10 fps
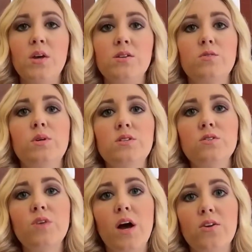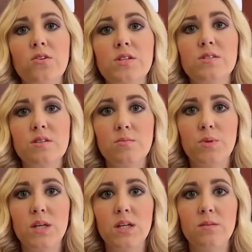So once you've got your list
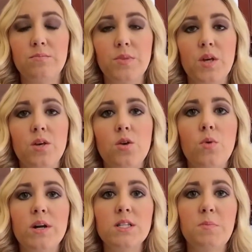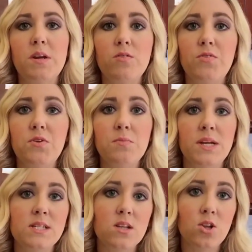completed, you want to spend a few
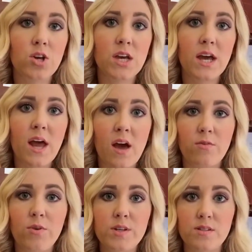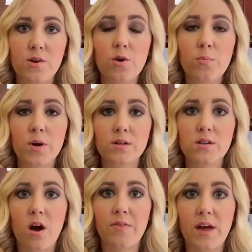minutes looking at every single person
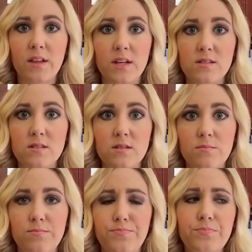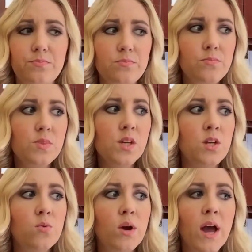on that list. And
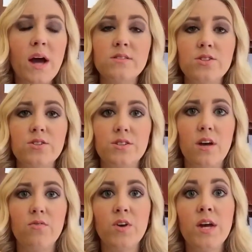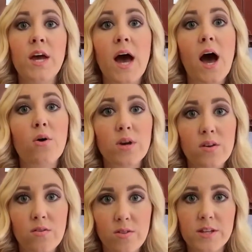you want to ask yourself, how
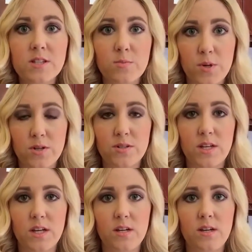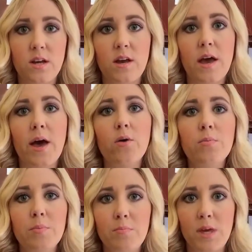can this person
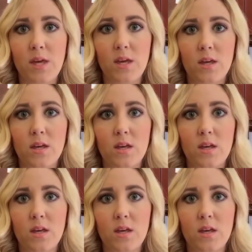help me